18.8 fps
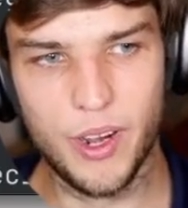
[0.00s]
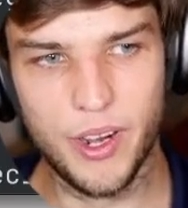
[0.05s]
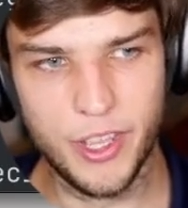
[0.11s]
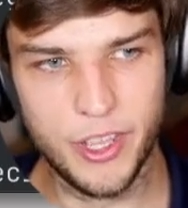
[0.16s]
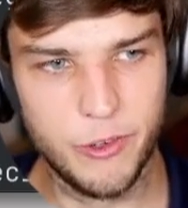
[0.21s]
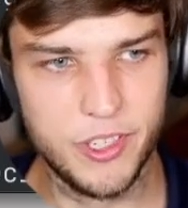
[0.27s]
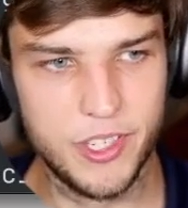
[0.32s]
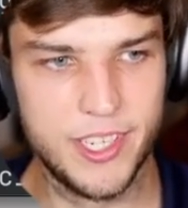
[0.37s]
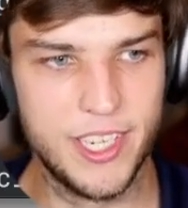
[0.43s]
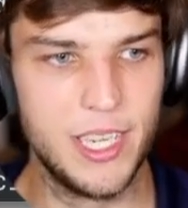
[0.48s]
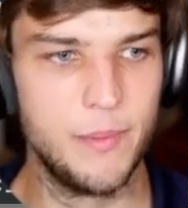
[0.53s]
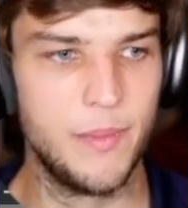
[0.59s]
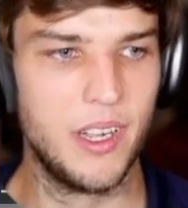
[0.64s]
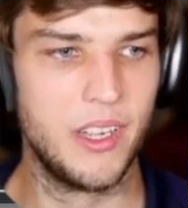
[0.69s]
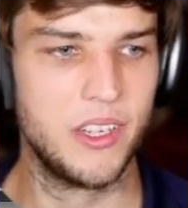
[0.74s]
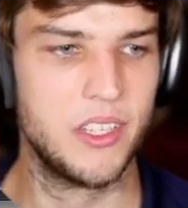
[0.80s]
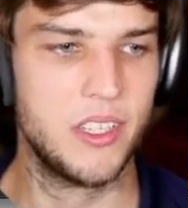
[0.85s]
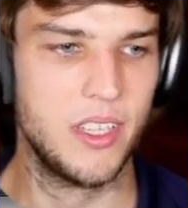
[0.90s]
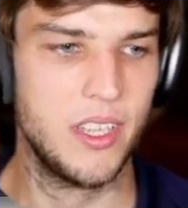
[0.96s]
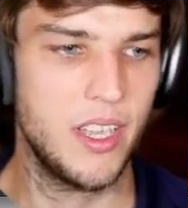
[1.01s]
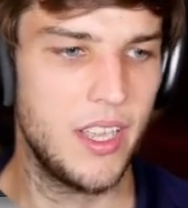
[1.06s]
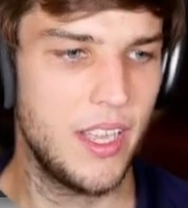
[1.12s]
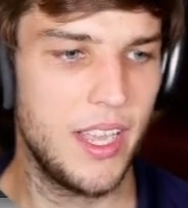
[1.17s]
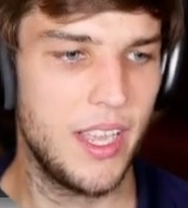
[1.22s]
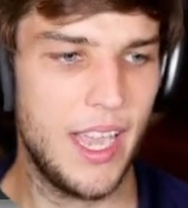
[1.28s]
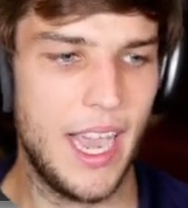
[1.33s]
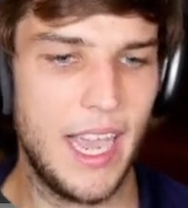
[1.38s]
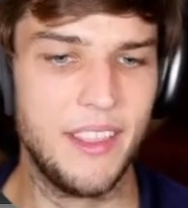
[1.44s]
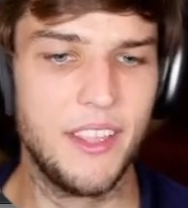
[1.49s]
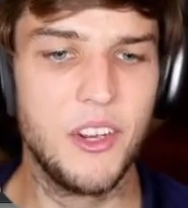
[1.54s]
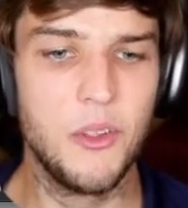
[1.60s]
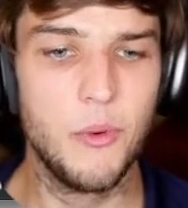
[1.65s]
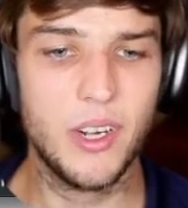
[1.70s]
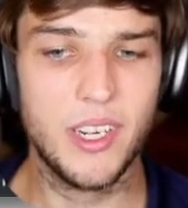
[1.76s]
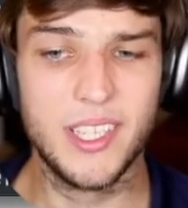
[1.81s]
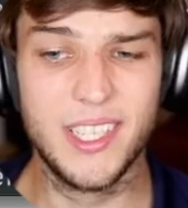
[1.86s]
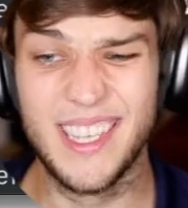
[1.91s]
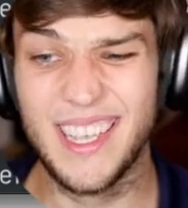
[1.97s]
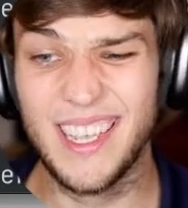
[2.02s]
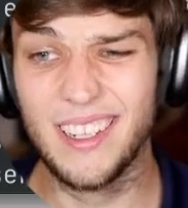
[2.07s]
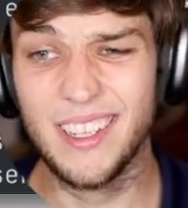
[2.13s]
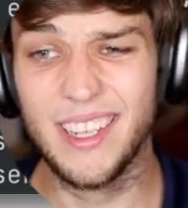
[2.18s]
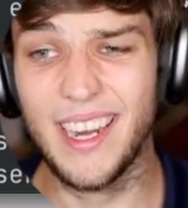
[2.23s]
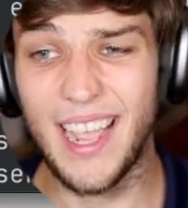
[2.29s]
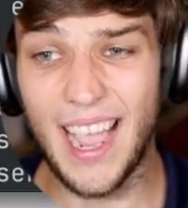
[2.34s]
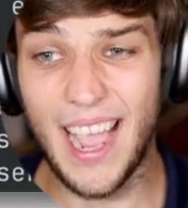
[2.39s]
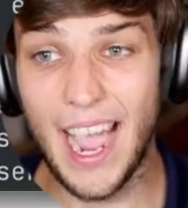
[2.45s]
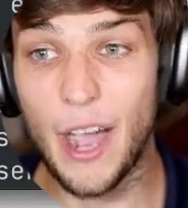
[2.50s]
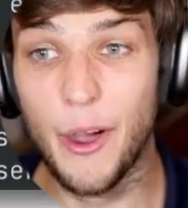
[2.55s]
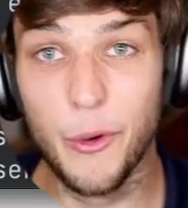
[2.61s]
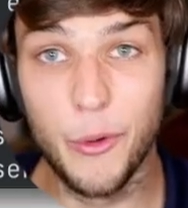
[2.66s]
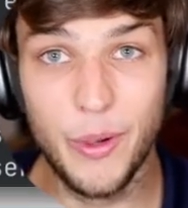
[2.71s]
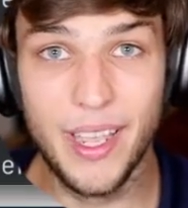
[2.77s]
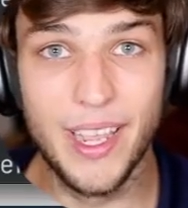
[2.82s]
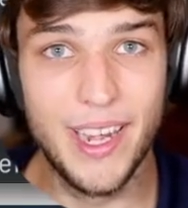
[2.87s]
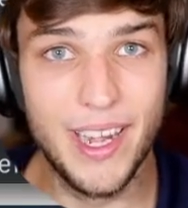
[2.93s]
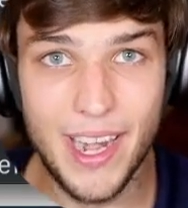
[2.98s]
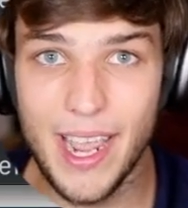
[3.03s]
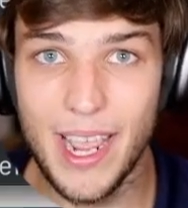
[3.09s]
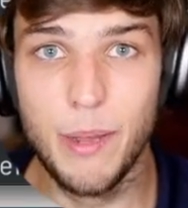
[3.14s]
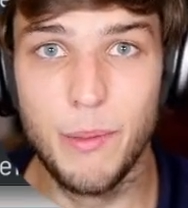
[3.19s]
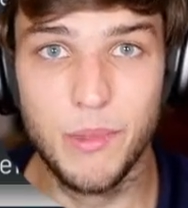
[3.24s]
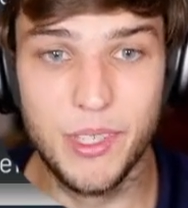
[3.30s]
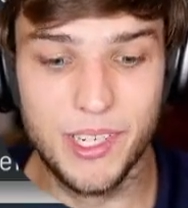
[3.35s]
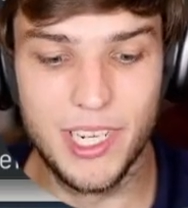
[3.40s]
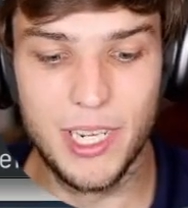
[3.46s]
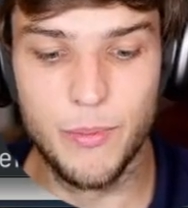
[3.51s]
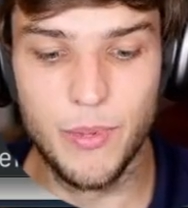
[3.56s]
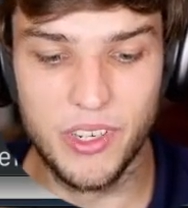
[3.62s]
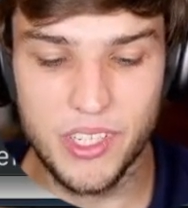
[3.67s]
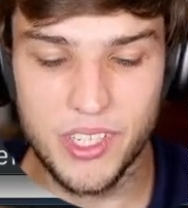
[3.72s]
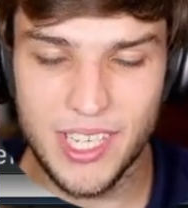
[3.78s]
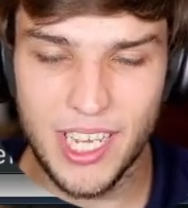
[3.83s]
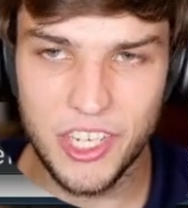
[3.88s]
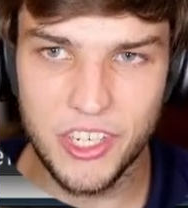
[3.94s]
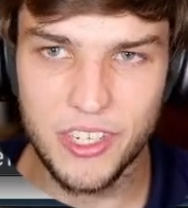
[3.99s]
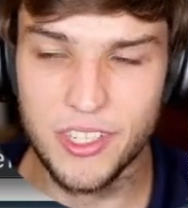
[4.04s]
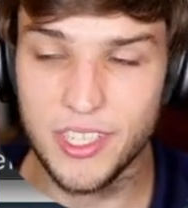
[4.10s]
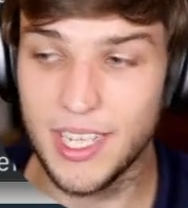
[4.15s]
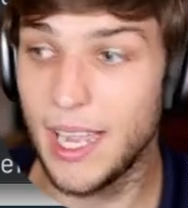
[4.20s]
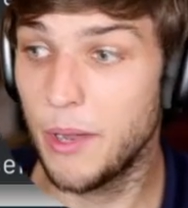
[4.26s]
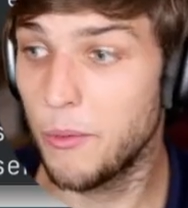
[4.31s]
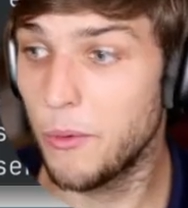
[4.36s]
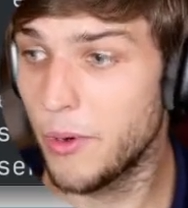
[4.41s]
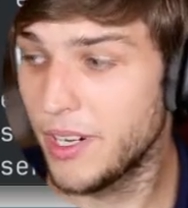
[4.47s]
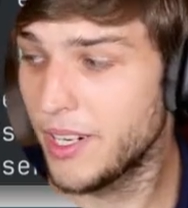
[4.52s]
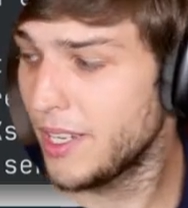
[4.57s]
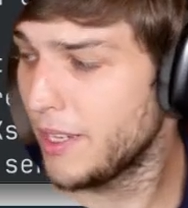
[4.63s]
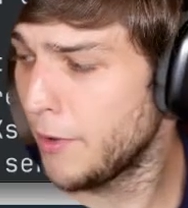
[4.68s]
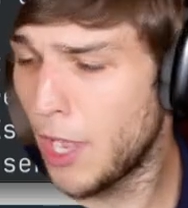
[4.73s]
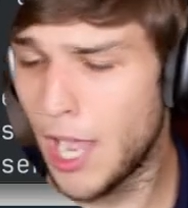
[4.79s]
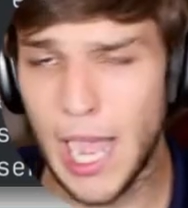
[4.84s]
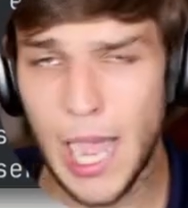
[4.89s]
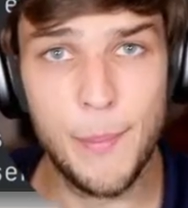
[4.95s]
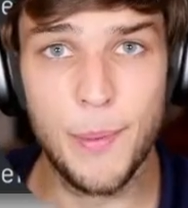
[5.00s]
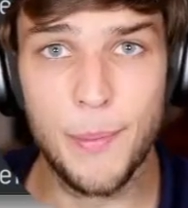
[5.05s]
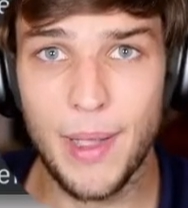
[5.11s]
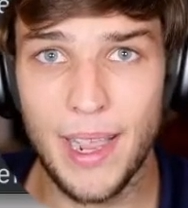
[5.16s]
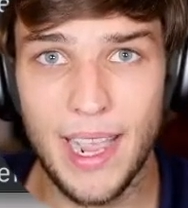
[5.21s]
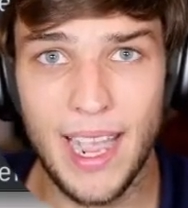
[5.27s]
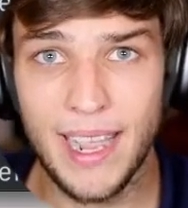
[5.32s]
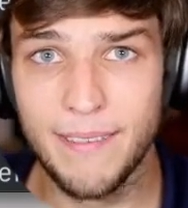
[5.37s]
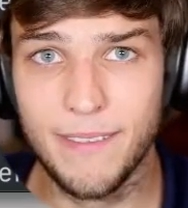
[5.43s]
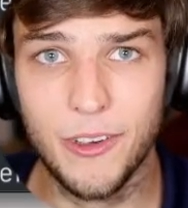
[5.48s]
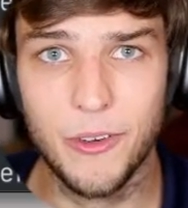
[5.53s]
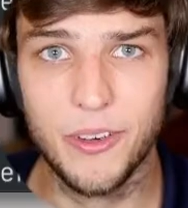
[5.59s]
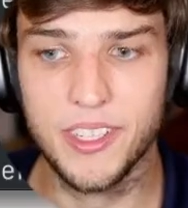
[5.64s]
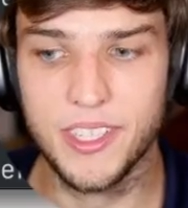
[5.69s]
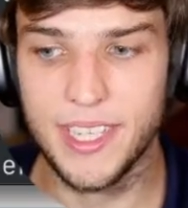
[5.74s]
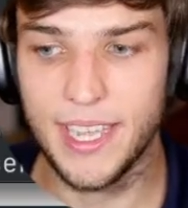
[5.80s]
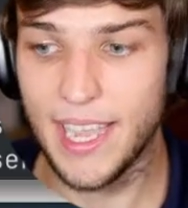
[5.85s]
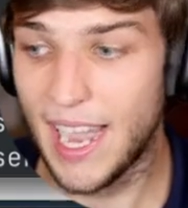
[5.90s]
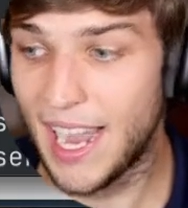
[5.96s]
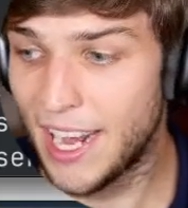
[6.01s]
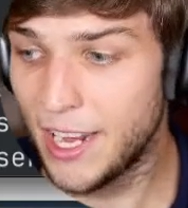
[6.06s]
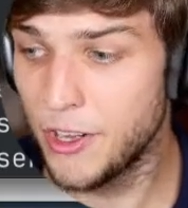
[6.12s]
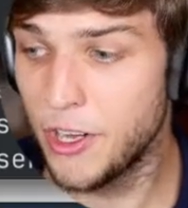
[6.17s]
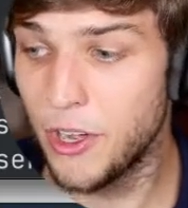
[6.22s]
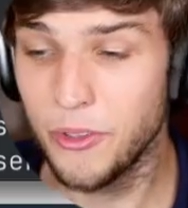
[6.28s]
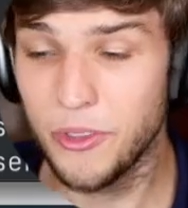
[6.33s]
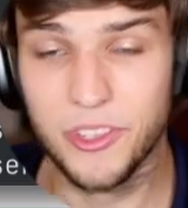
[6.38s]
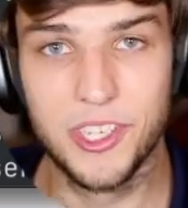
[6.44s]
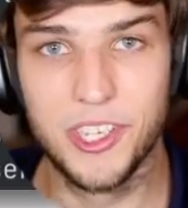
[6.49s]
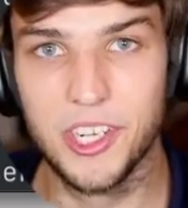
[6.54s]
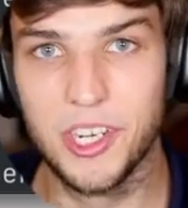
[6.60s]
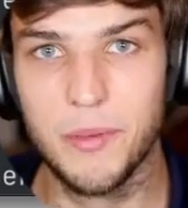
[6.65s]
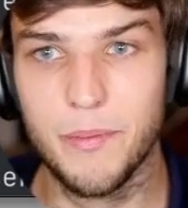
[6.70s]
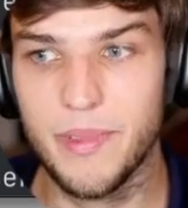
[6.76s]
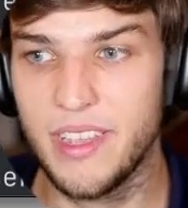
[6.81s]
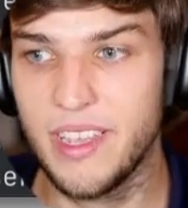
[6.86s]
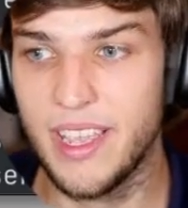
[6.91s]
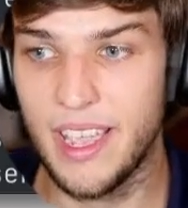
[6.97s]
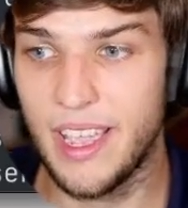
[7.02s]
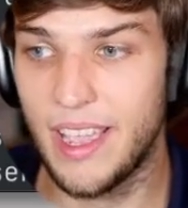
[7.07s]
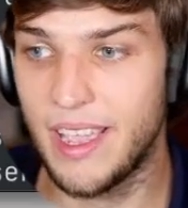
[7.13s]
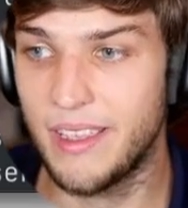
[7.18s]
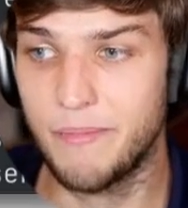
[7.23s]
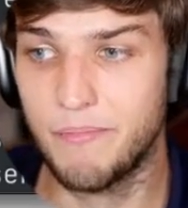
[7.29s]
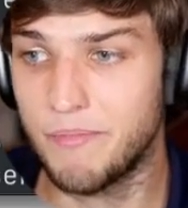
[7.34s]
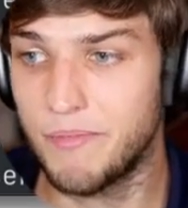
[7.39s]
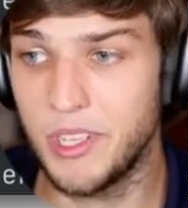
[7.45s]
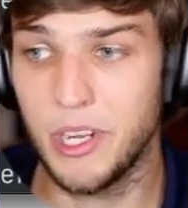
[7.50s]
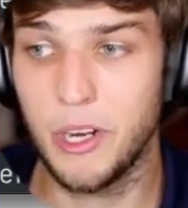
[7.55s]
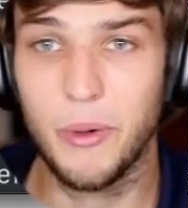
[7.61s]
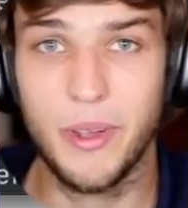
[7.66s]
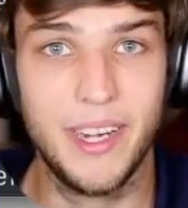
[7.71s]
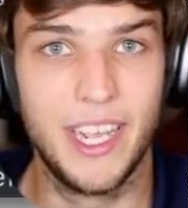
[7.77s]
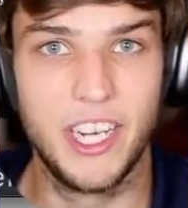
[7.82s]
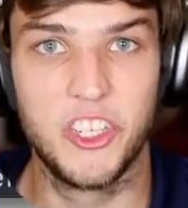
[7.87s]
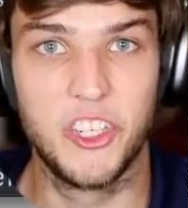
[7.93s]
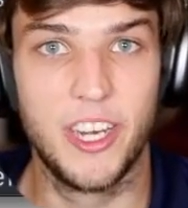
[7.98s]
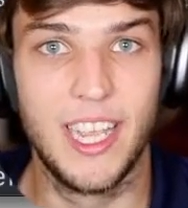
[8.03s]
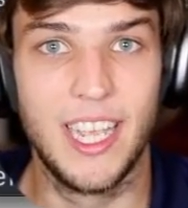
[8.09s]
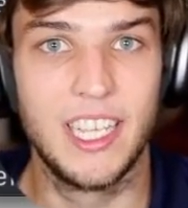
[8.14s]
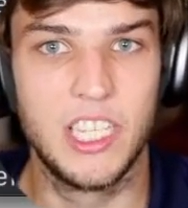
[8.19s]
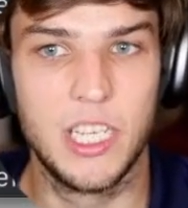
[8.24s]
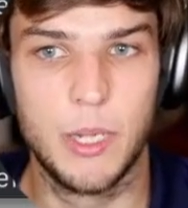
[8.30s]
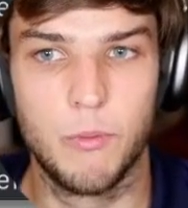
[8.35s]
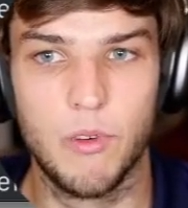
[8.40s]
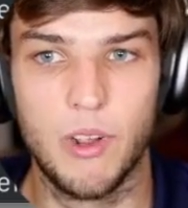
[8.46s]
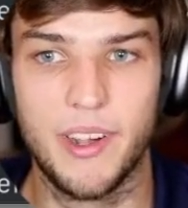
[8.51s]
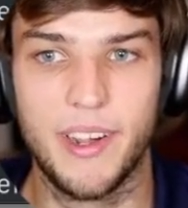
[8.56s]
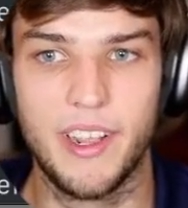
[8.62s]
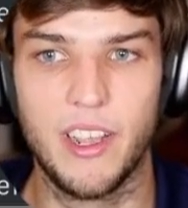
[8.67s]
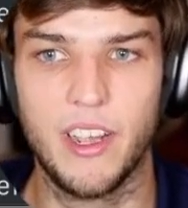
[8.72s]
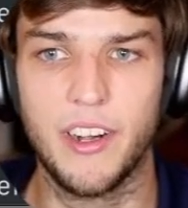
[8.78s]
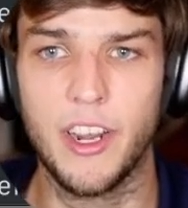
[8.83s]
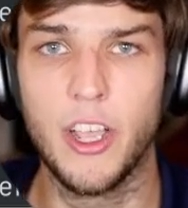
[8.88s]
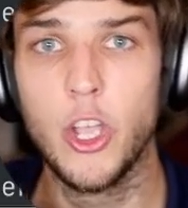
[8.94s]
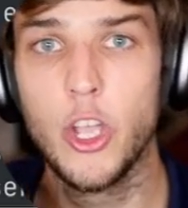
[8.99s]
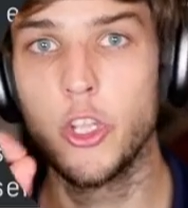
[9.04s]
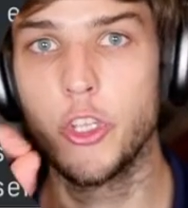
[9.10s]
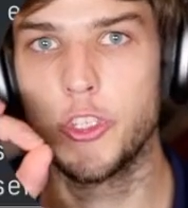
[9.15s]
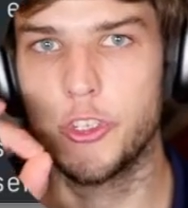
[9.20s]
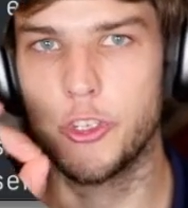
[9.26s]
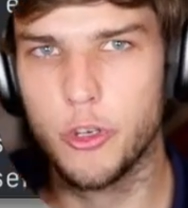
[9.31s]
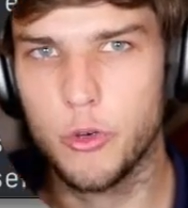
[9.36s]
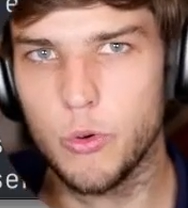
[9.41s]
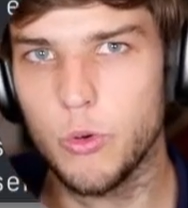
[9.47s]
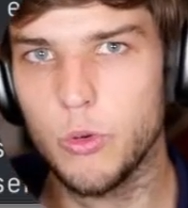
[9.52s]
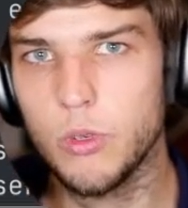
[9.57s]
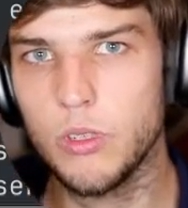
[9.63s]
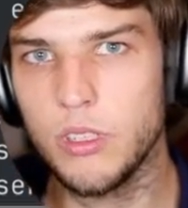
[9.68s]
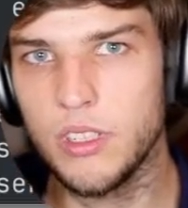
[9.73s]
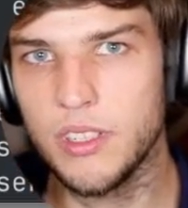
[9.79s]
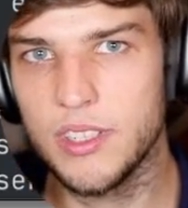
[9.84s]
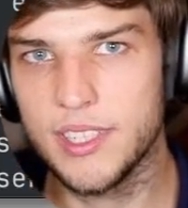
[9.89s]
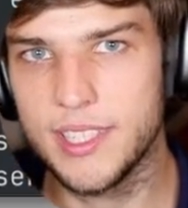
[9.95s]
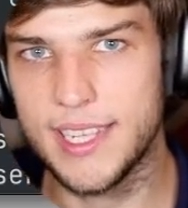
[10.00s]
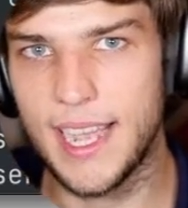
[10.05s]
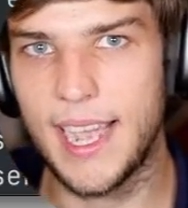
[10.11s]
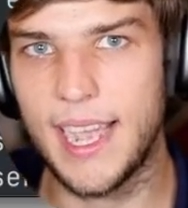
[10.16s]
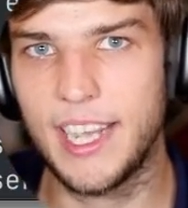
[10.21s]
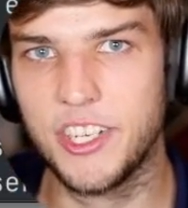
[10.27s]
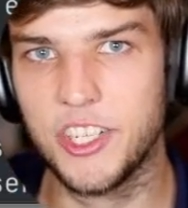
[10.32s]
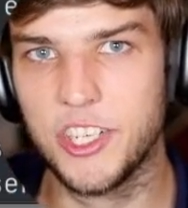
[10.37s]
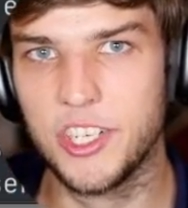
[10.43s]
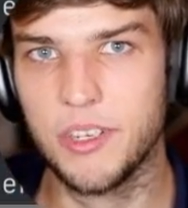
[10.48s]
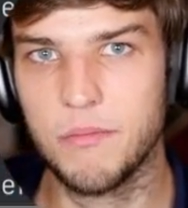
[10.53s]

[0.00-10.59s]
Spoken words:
to use Tmux. And then you want to tell it how it names the Tmux sessions. I want to hop on my iPhone and say, I know there's going to be a Next.js app running on Skool-next